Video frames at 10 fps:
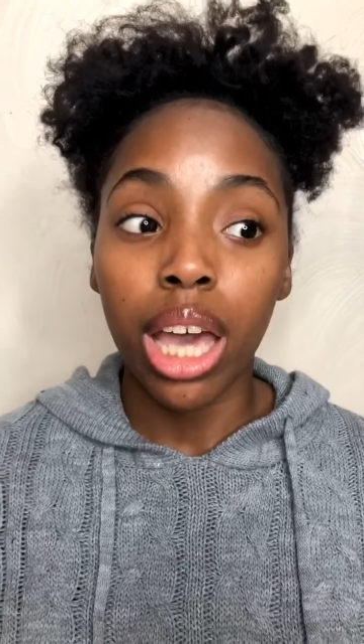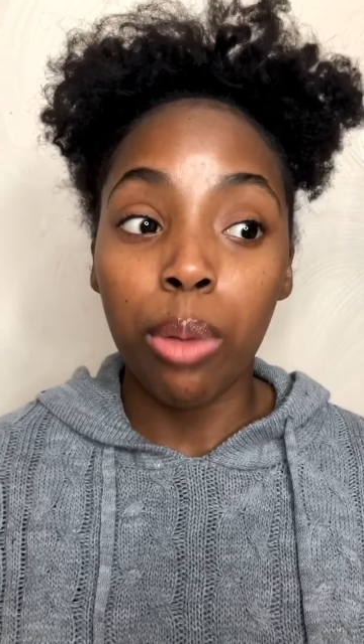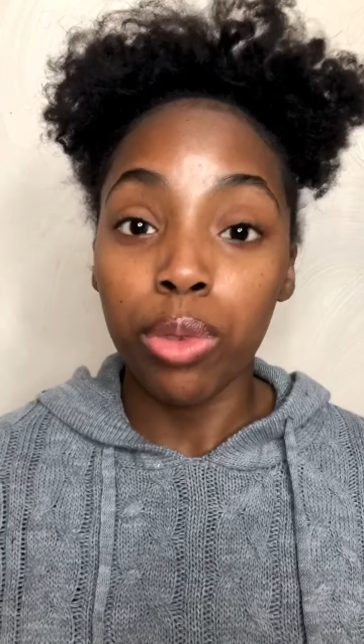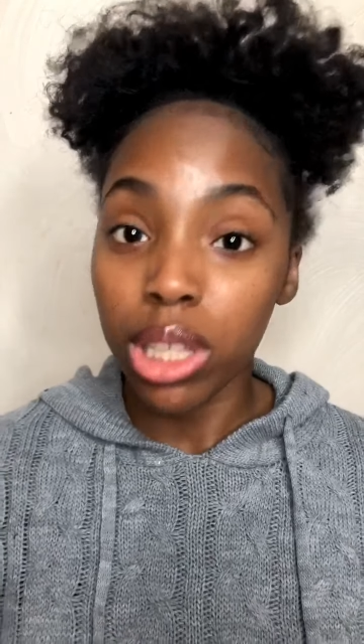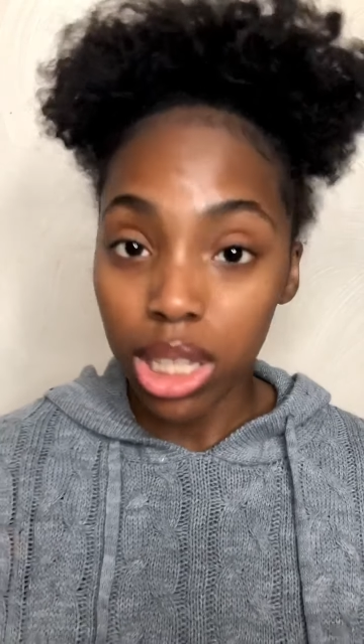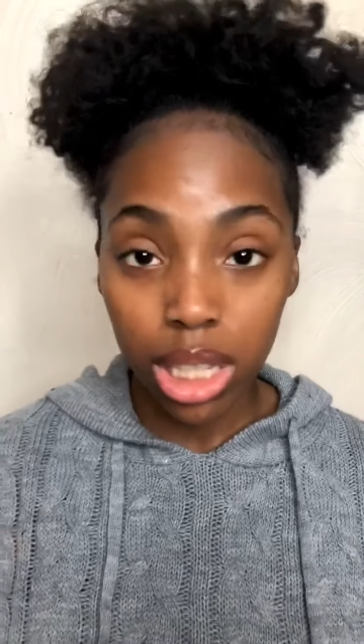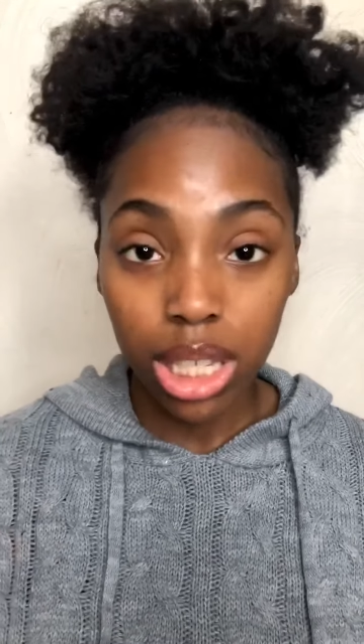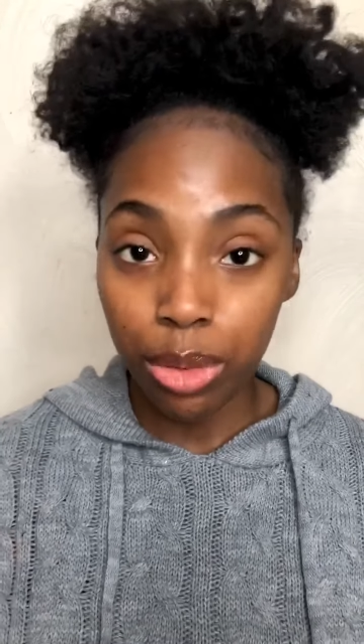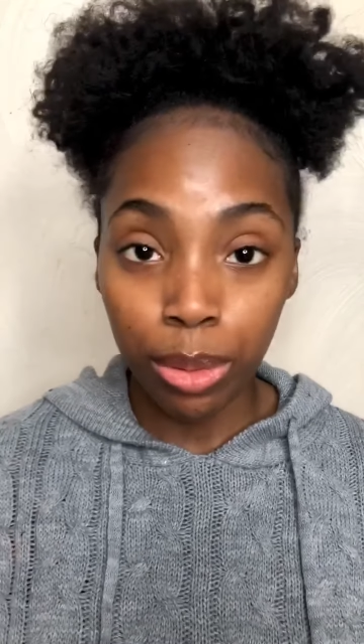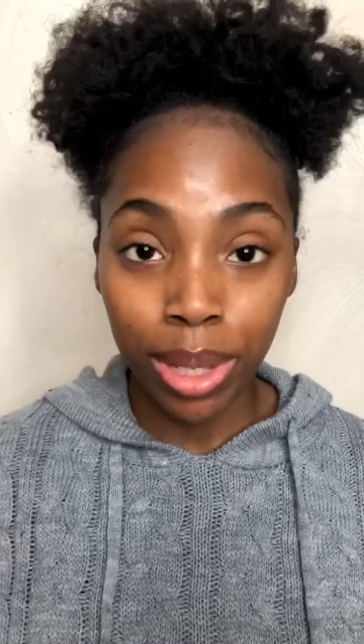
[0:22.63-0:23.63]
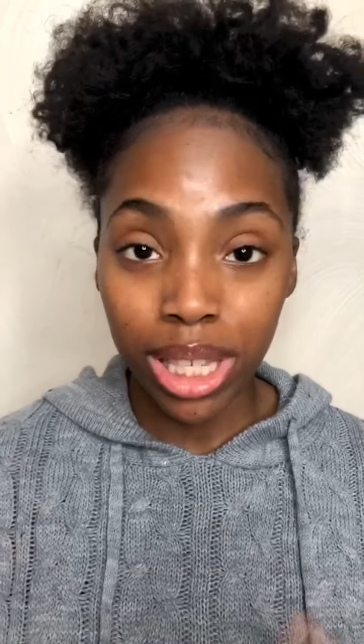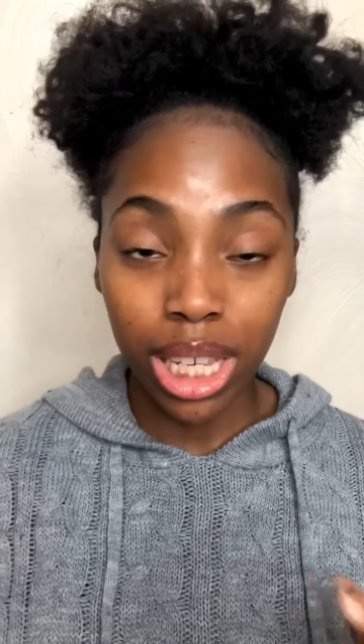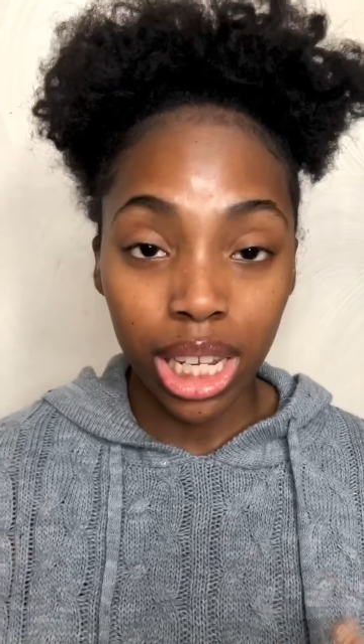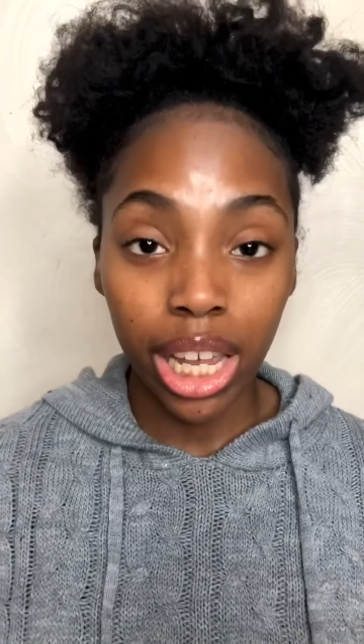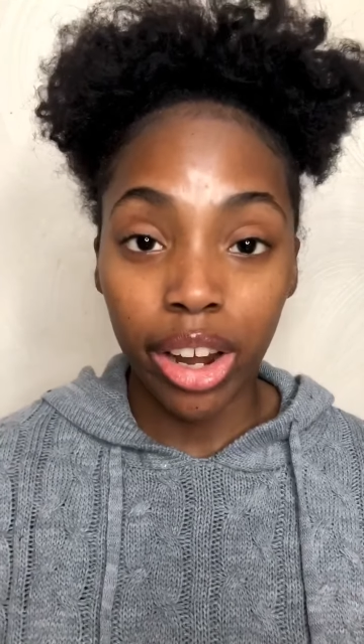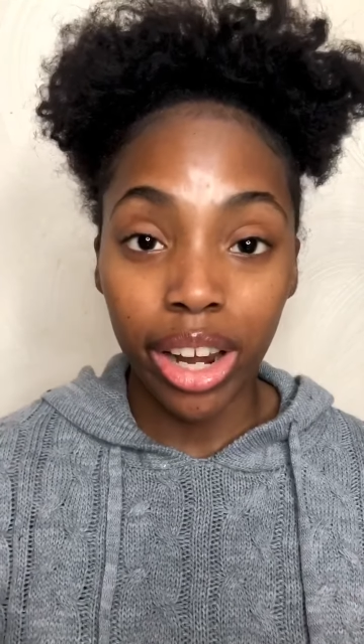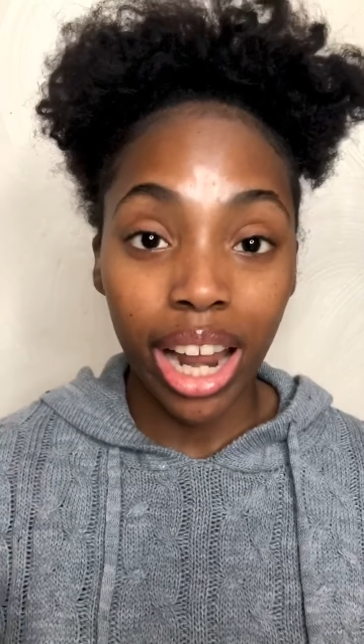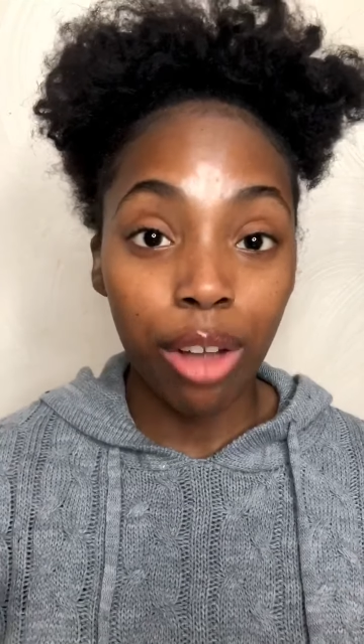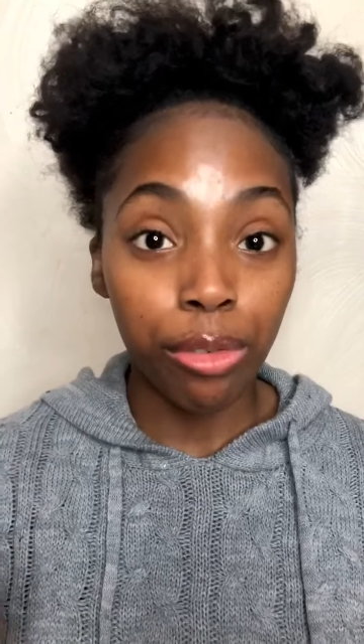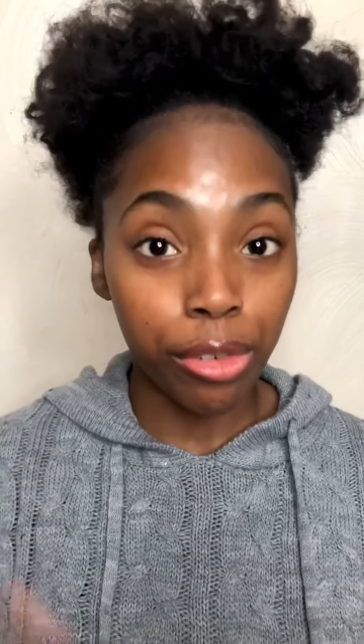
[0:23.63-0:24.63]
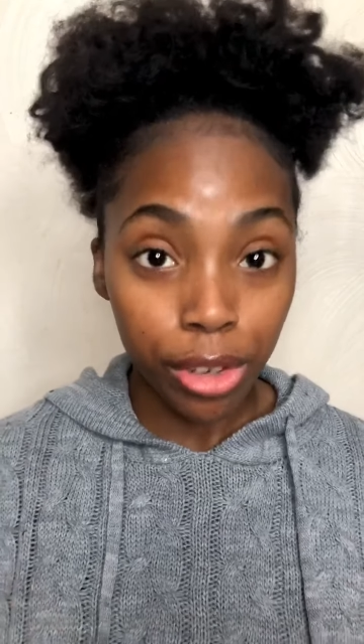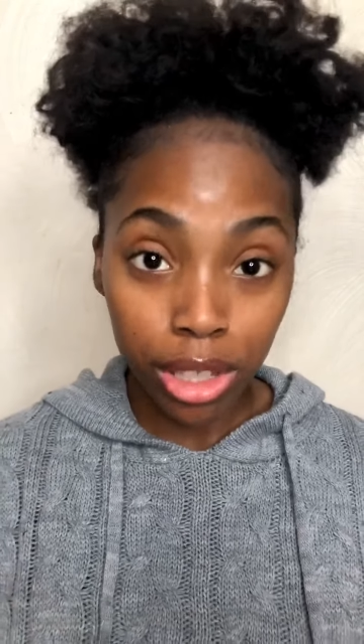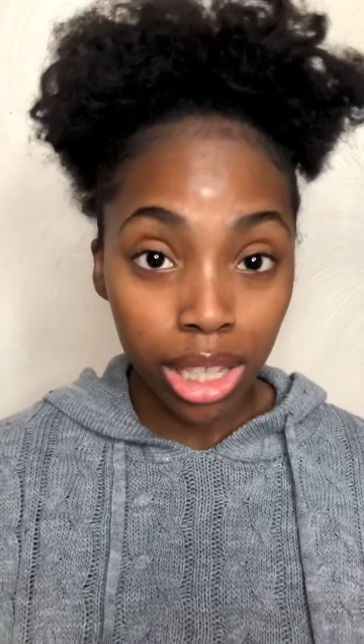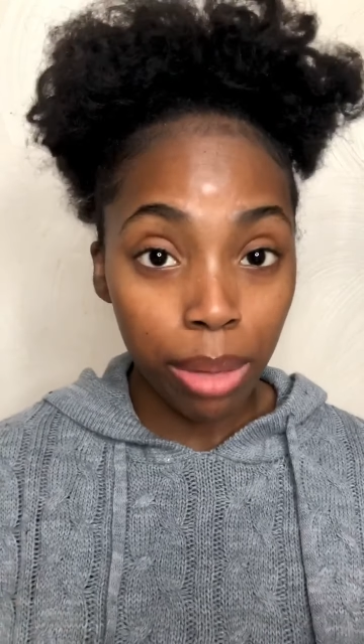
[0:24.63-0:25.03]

am really consistent with my skincare and have really